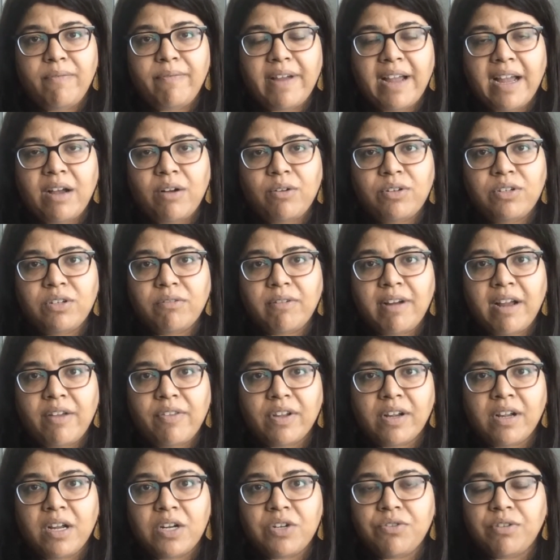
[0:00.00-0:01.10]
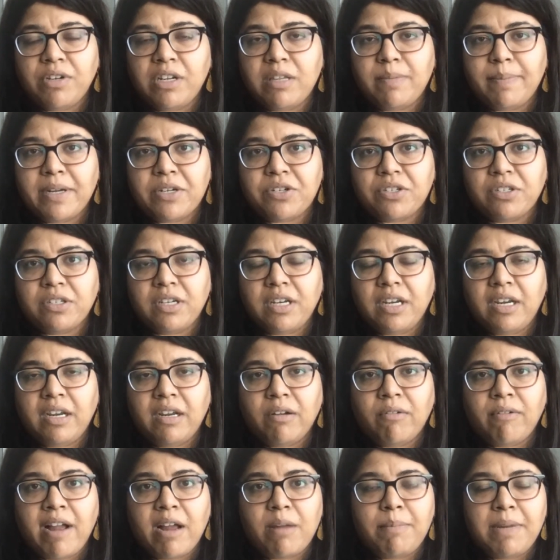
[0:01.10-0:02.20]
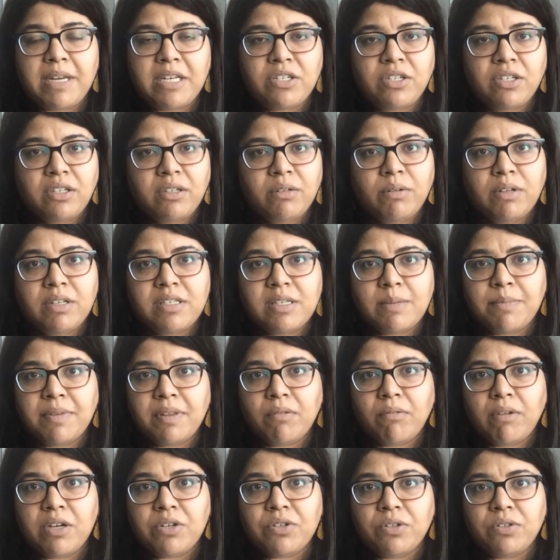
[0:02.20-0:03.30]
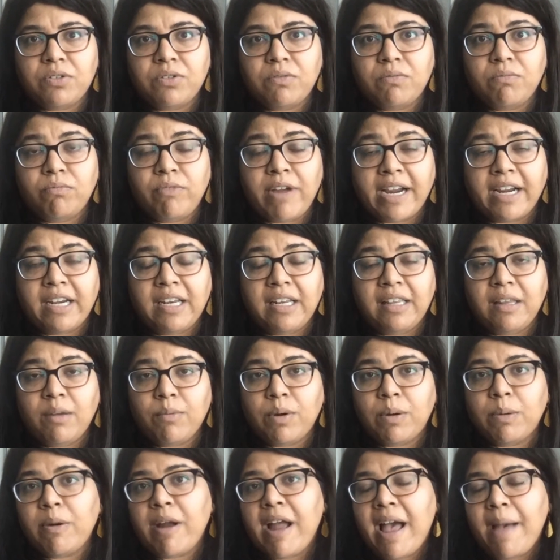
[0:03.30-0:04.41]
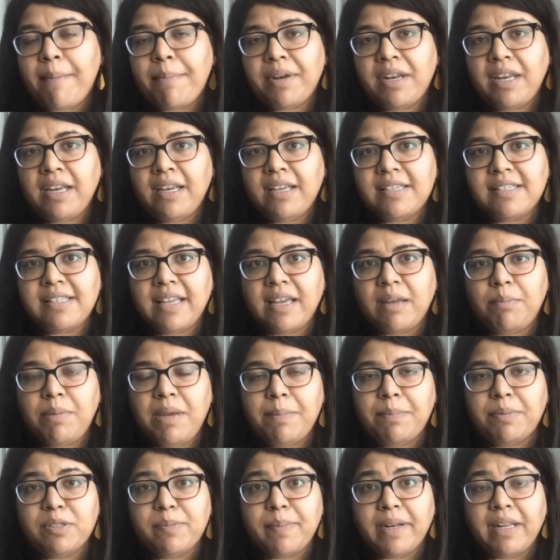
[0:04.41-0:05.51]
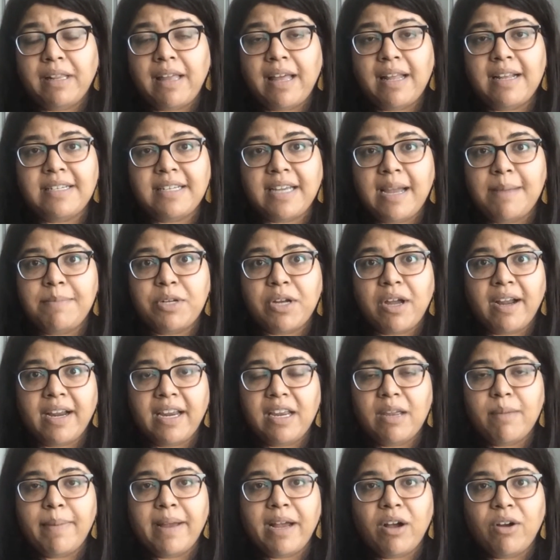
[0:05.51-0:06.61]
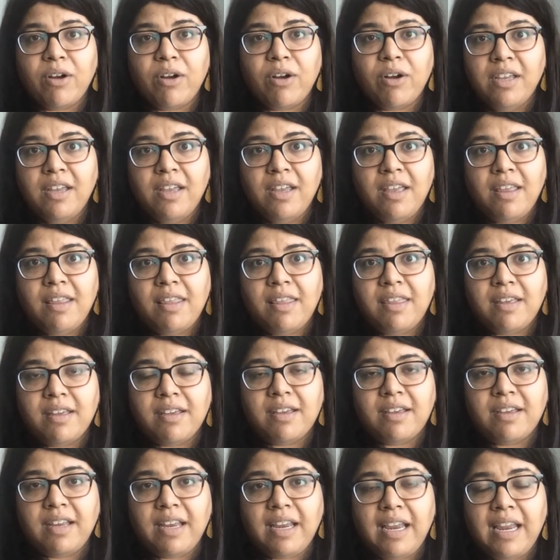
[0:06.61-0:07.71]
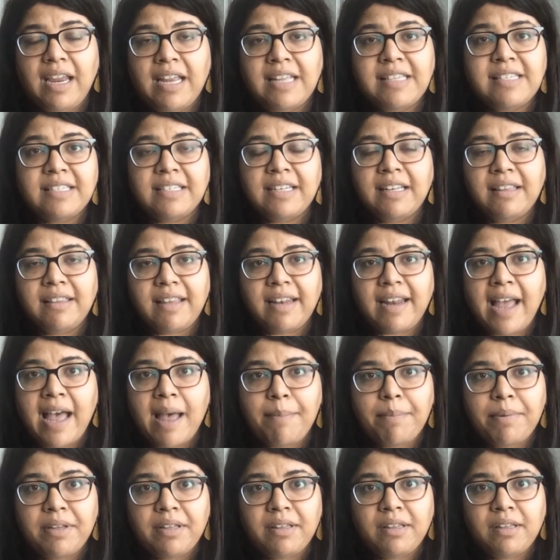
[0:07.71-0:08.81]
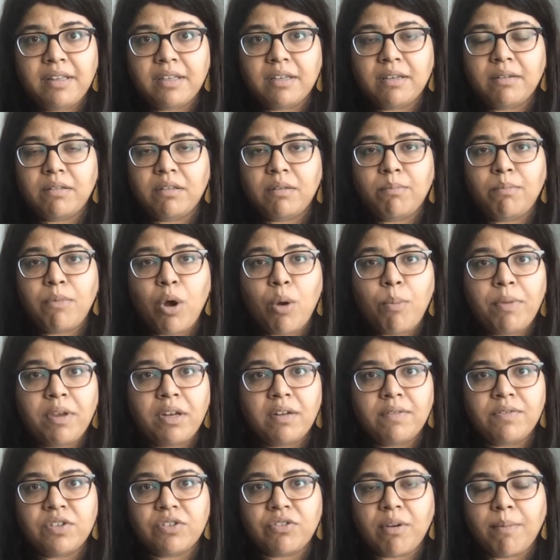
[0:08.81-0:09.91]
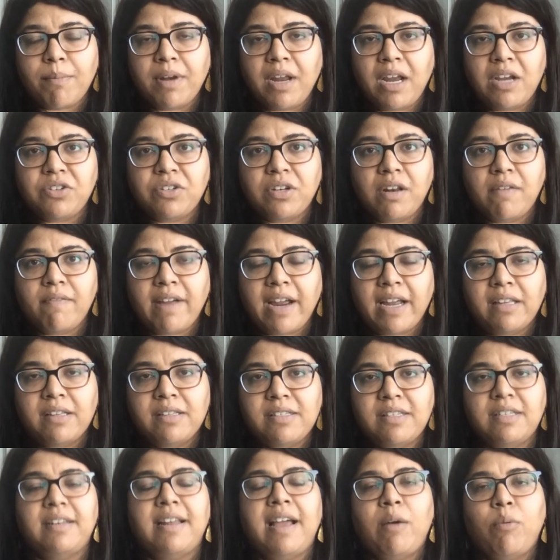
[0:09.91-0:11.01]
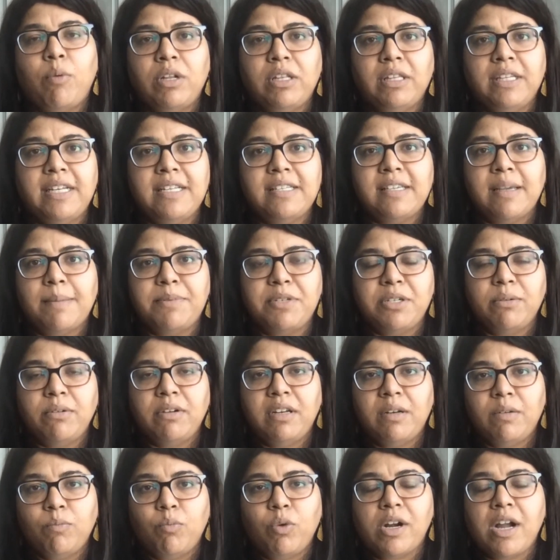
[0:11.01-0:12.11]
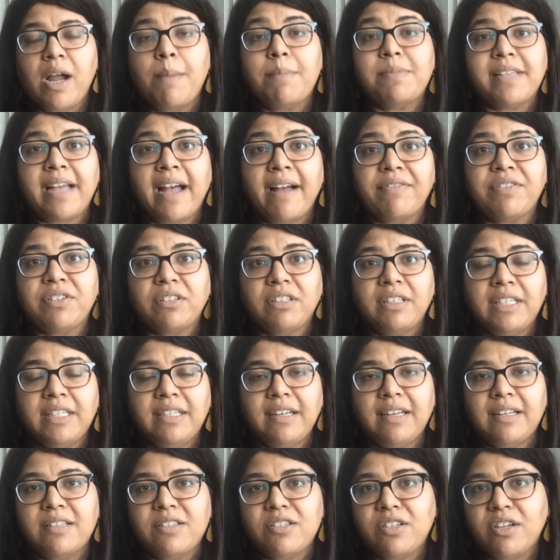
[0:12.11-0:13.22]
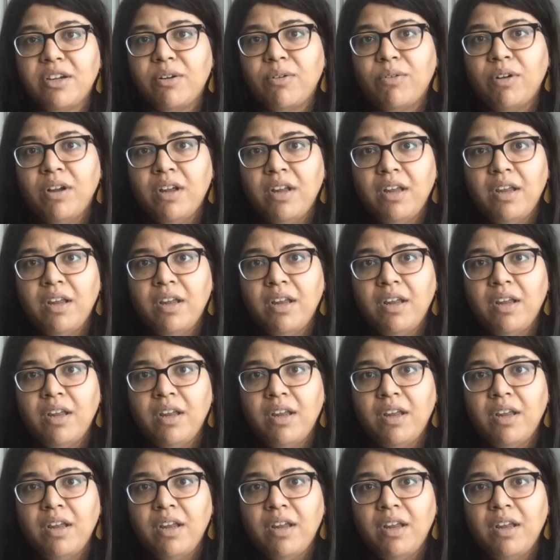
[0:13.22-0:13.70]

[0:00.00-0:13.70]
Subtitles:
found around the country, especially around Me Too and some of the racial reckoning that were happening, is that people spend a lot of time talking about the incident that happened, the moment of discrimination and violence, and not what leads up to it and what comes after it. And so